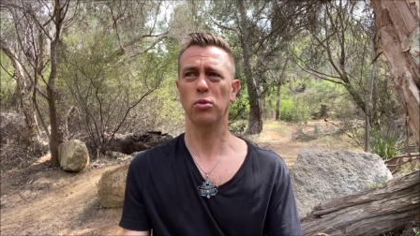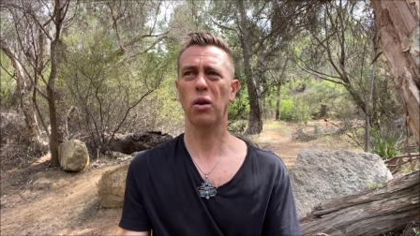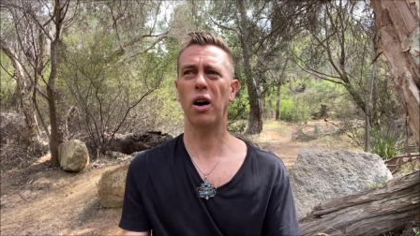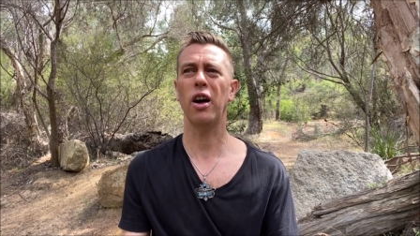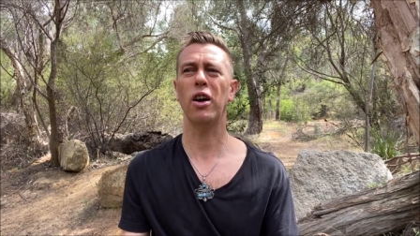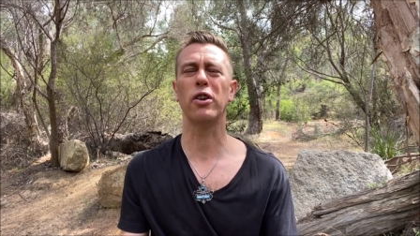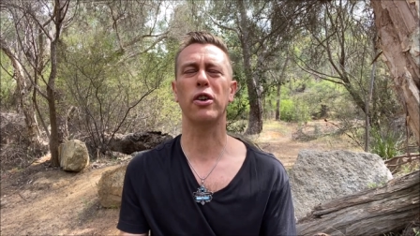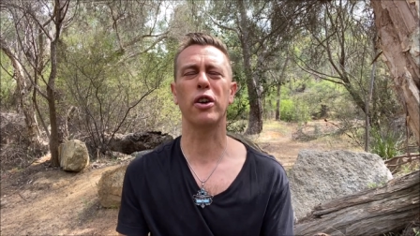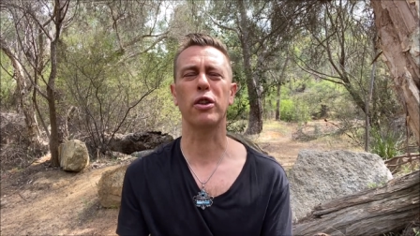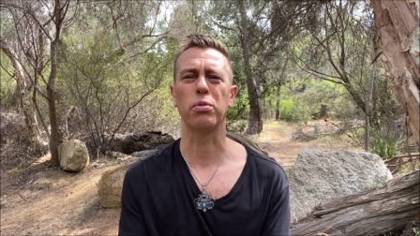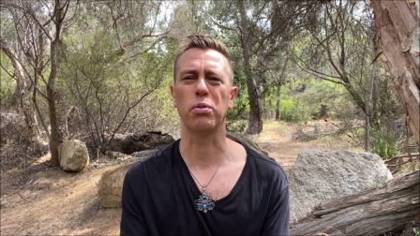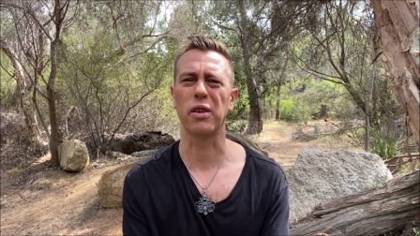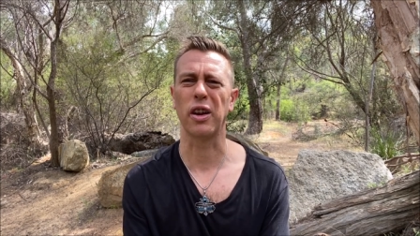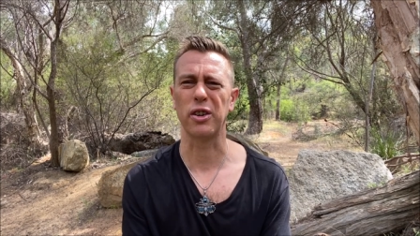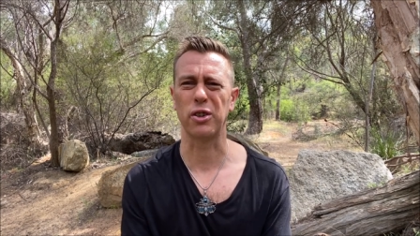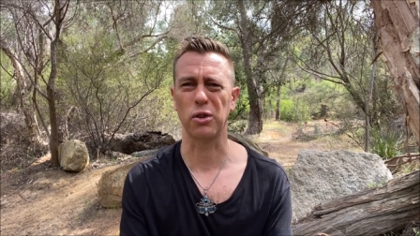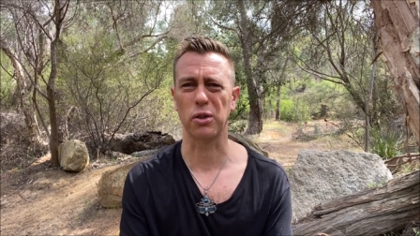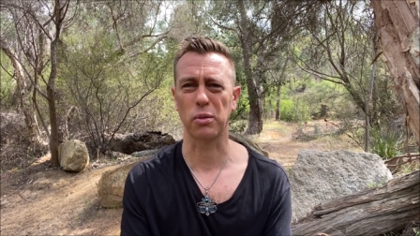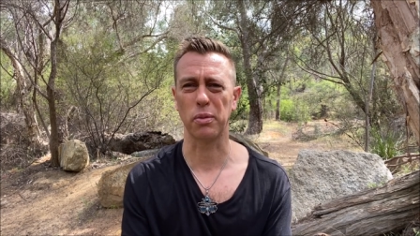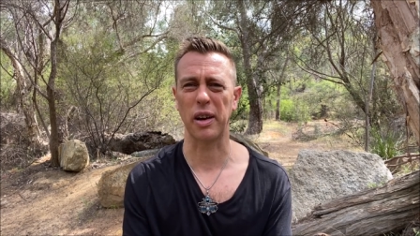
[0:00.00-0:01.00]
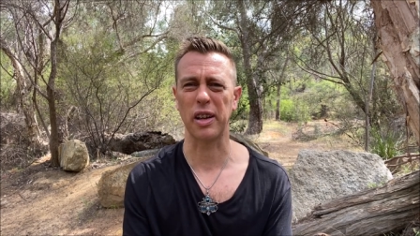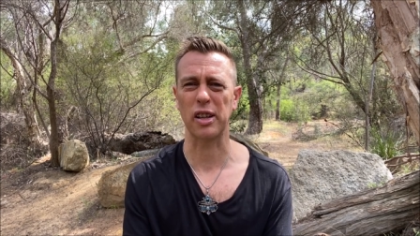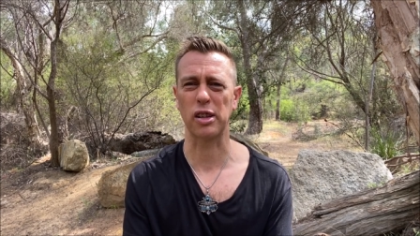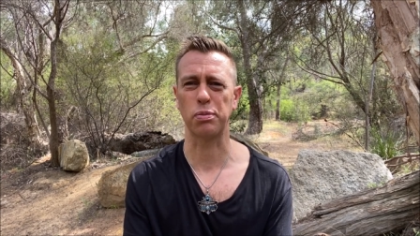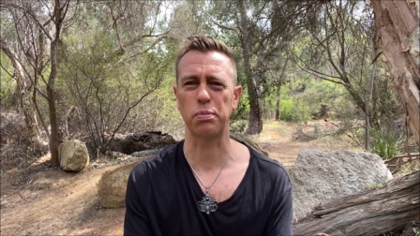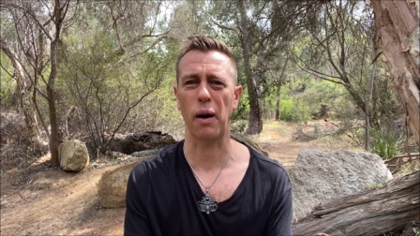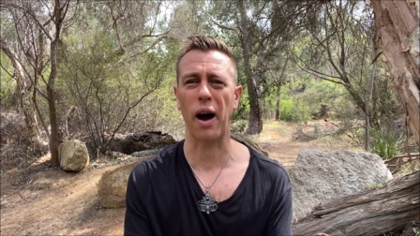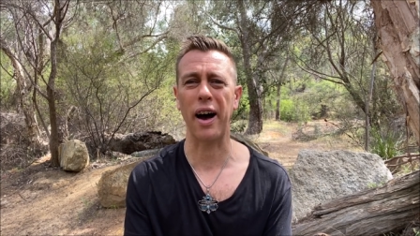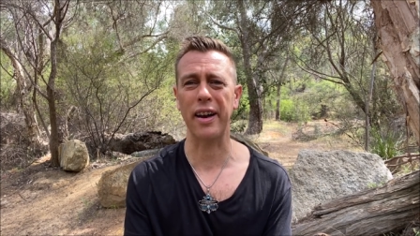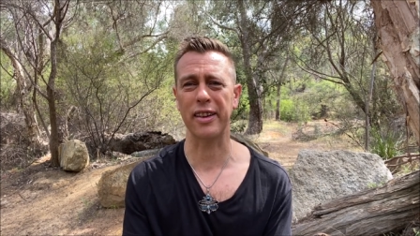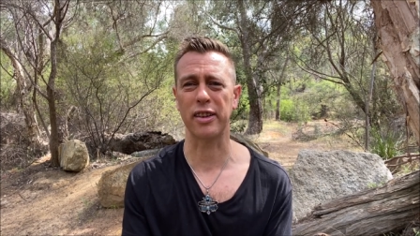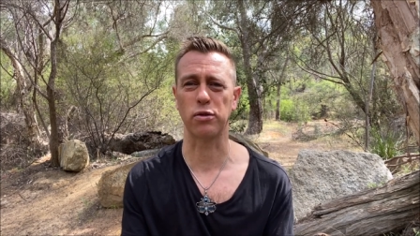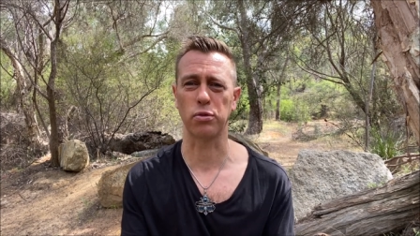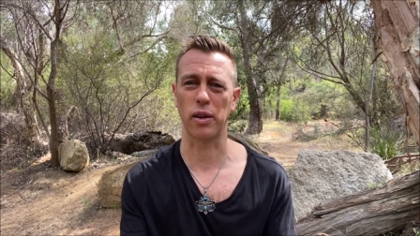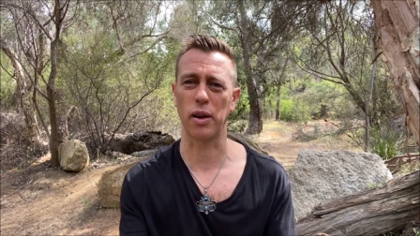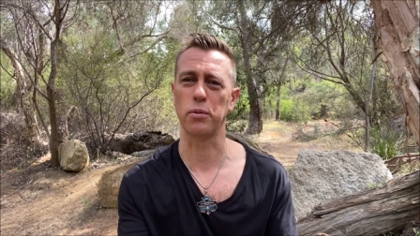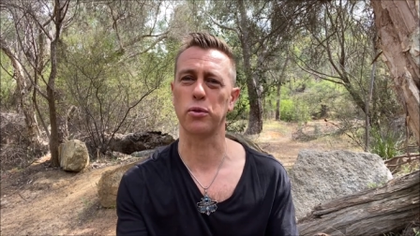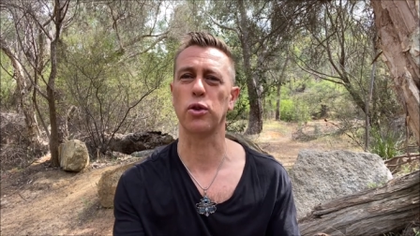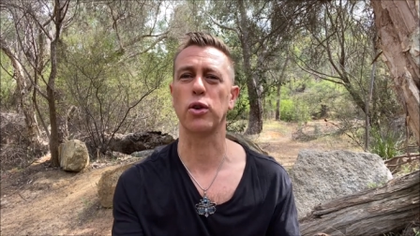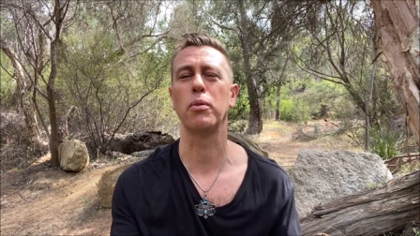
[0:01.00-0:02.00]
Why on earth would I talk about
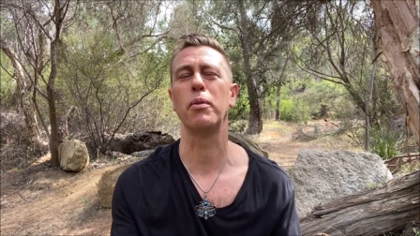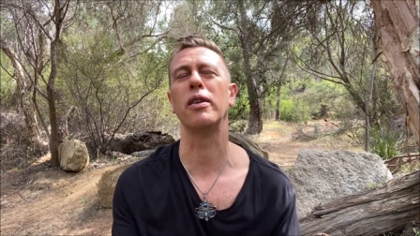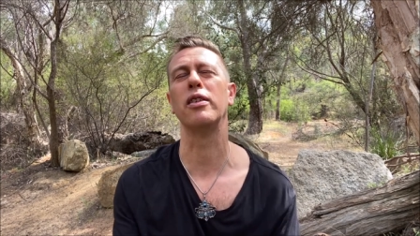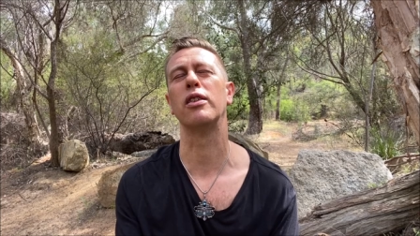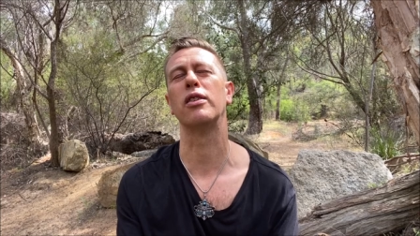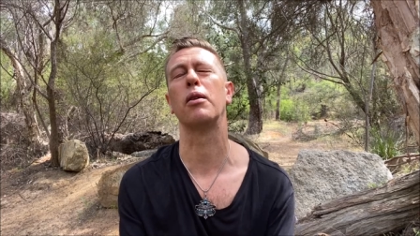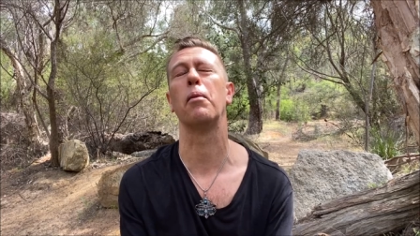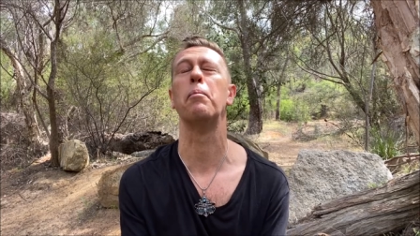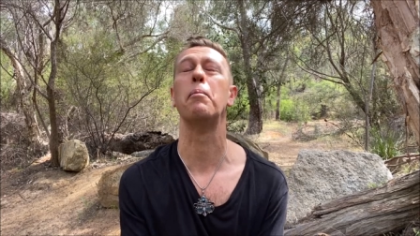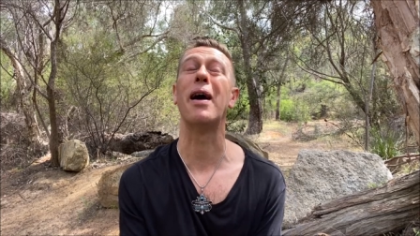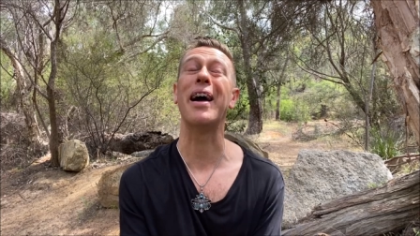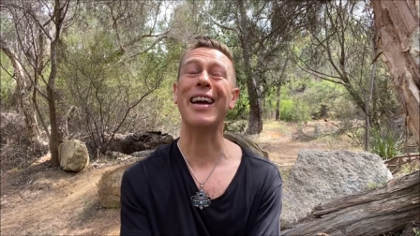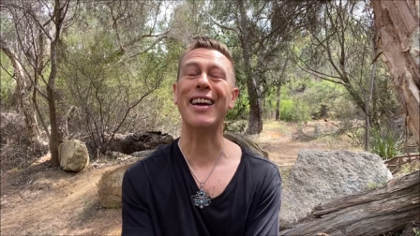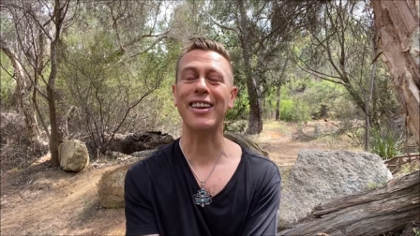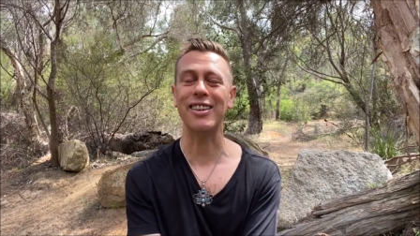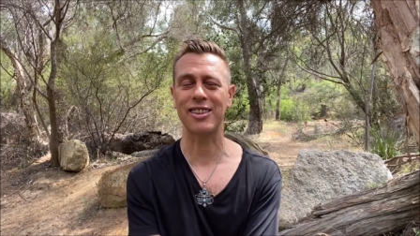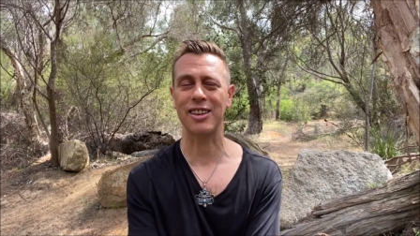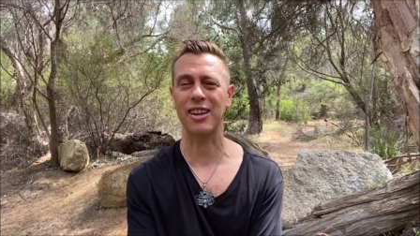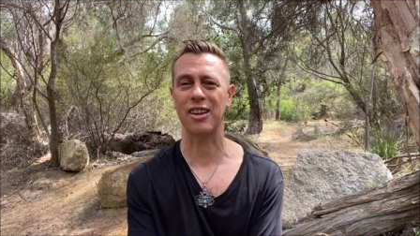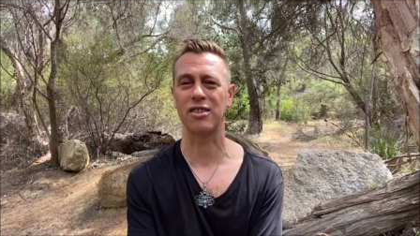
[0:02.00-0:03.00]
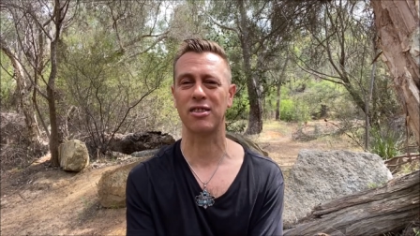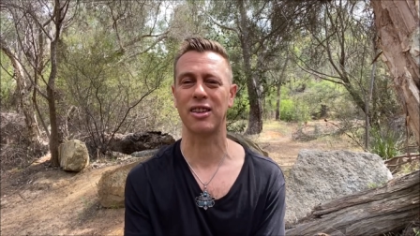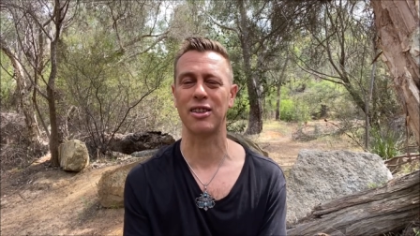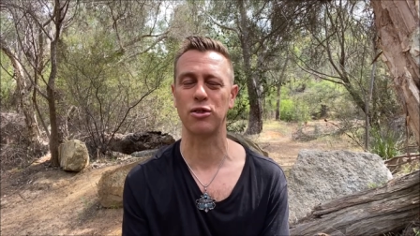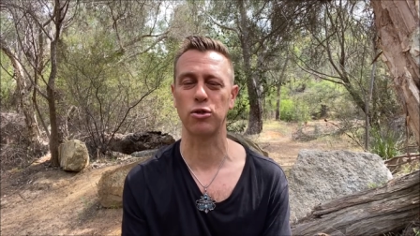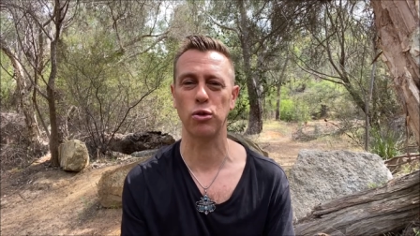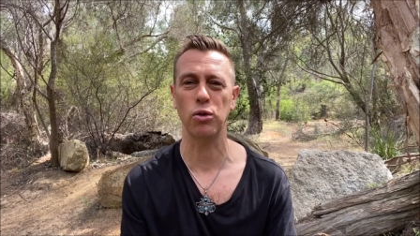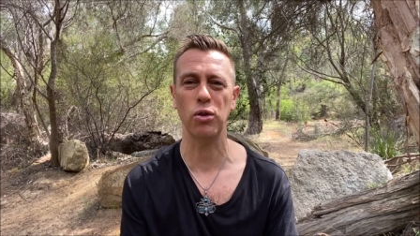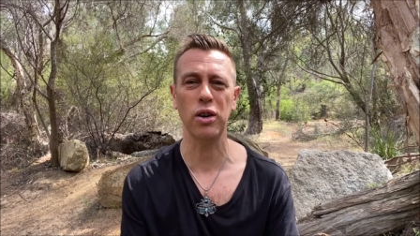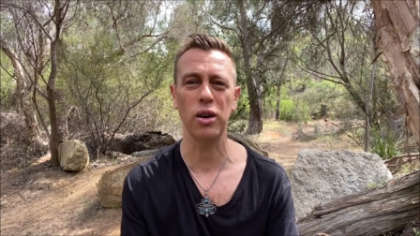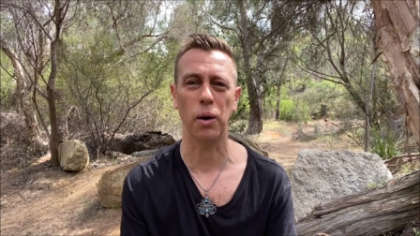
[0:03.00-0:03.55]
spiders when I'm talking about this amazing essential